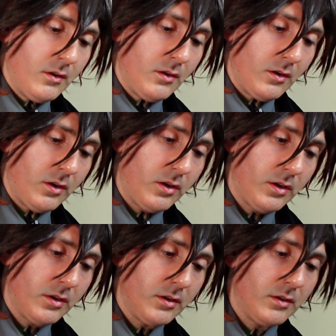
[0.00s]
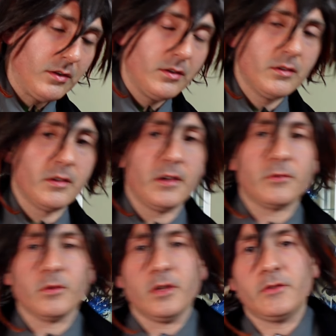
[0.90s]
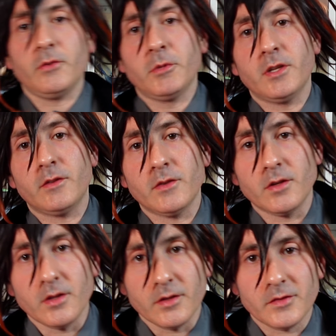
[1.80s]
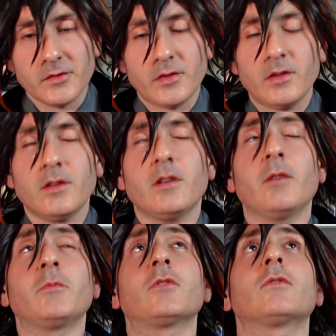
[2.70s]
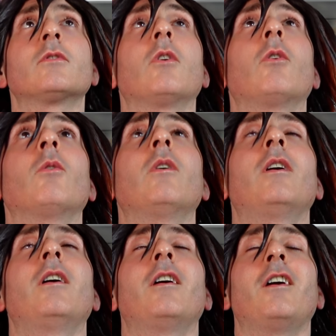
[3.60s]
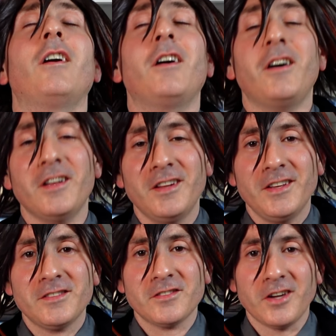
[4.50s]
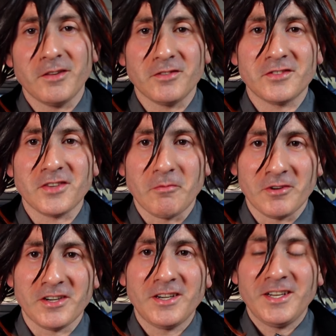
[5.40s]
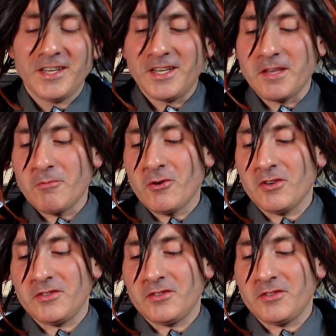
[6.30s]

Oh, guys, we're like 2 minutes into this. I'm so hot. It's not even summer anymore.